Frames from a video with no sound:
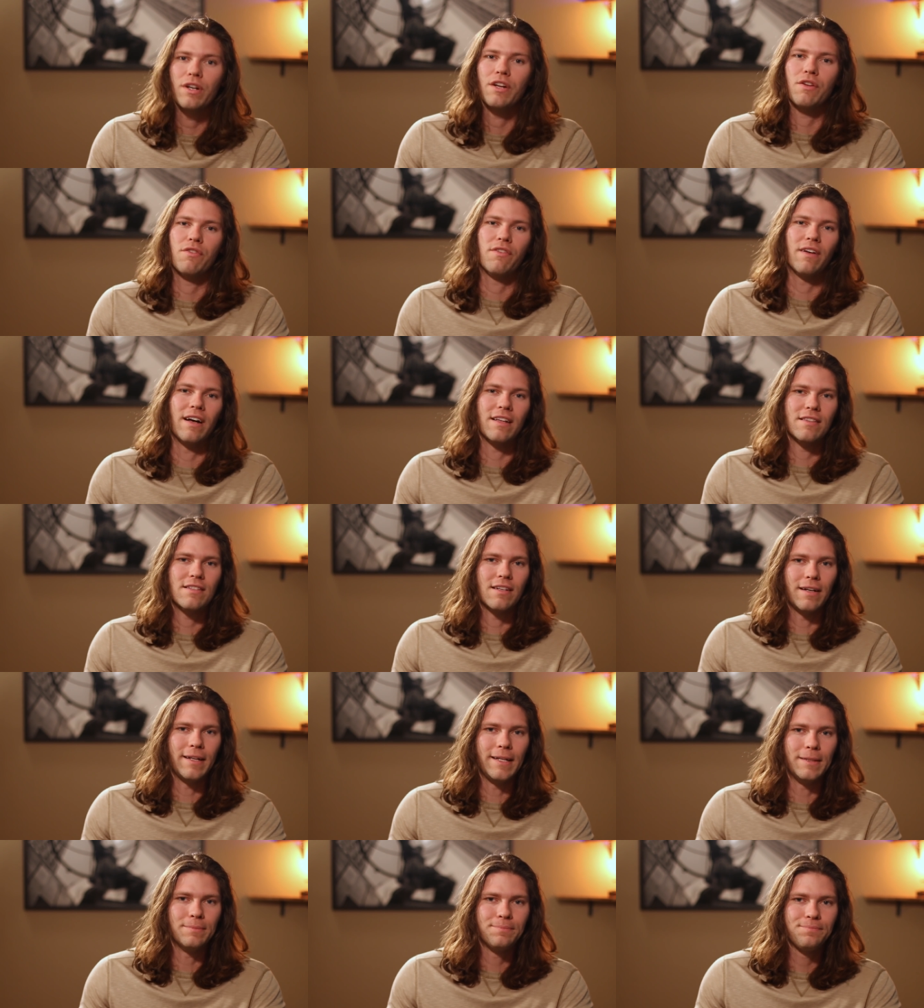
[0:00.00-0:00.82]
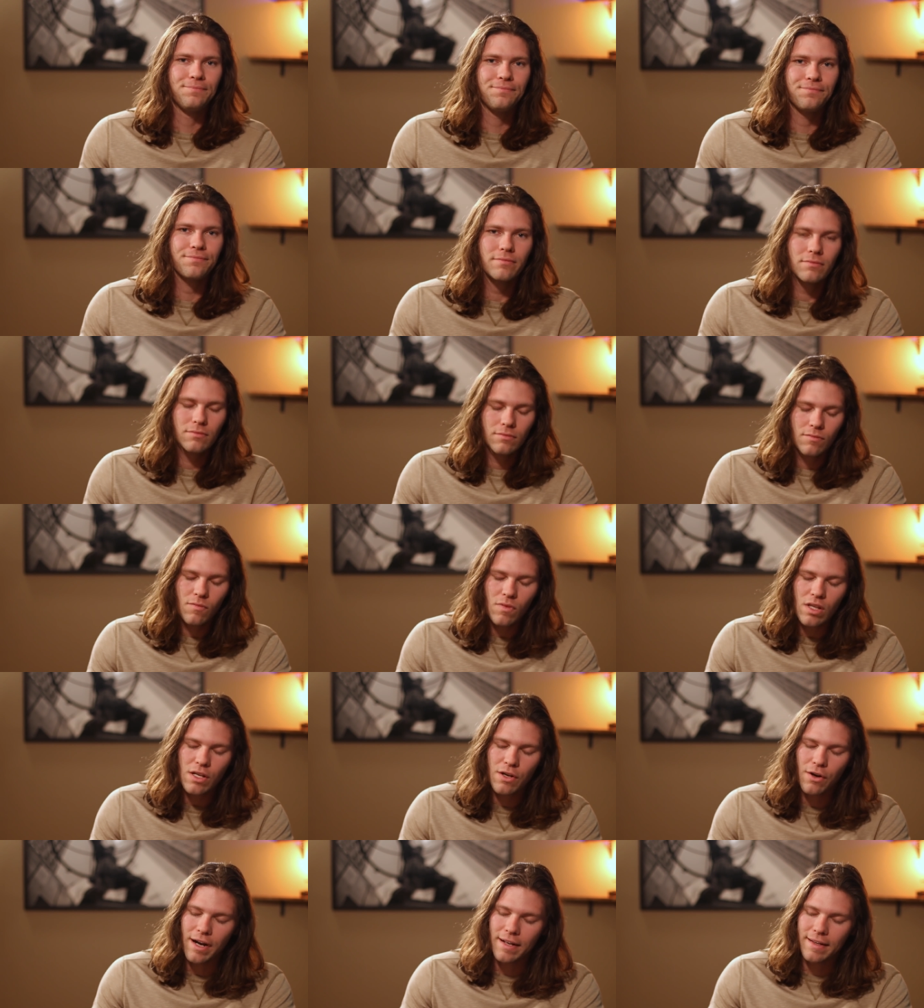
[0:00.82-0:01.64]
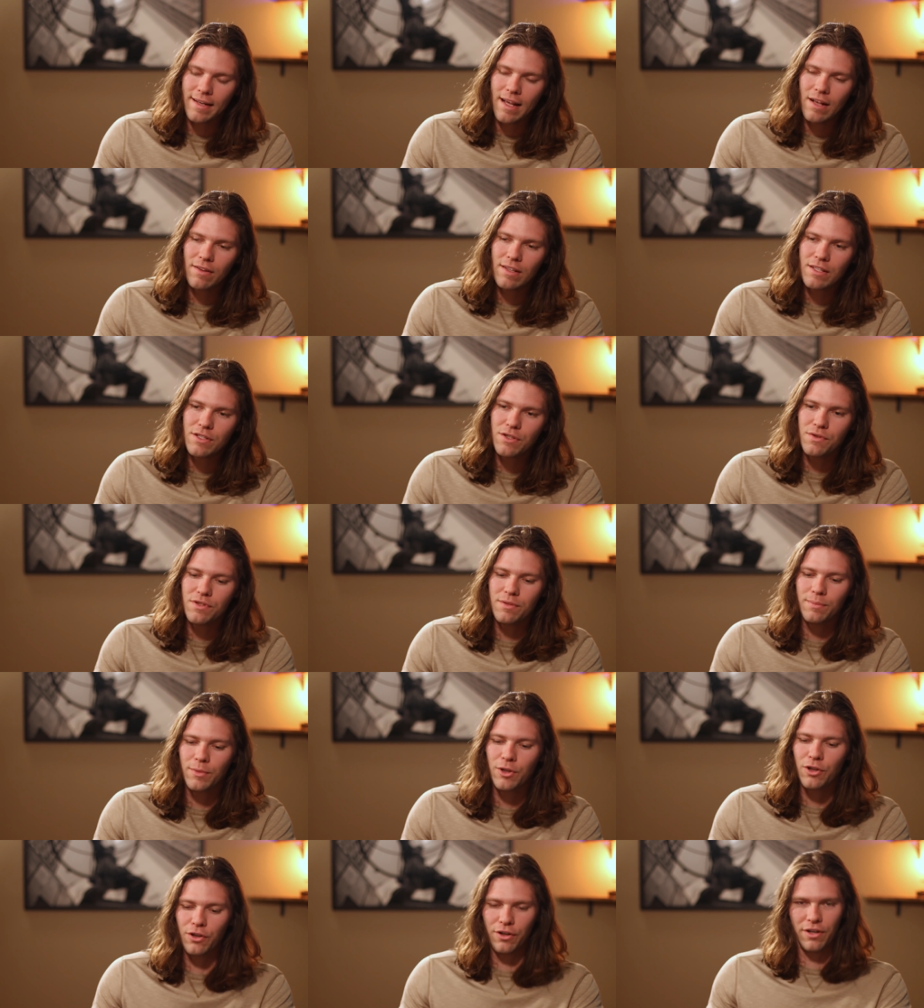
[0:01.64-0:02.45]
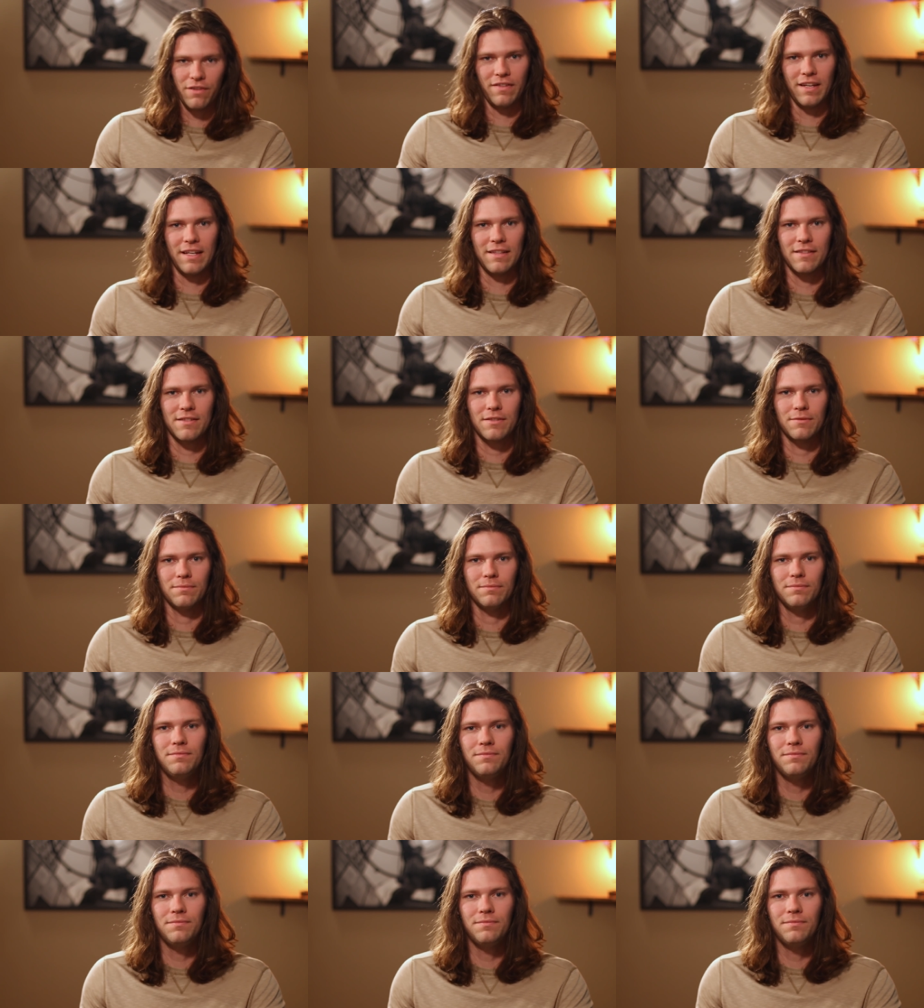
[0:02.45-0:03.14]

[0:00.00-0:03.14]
What are your thoughts on it? All right, now let's do some current events.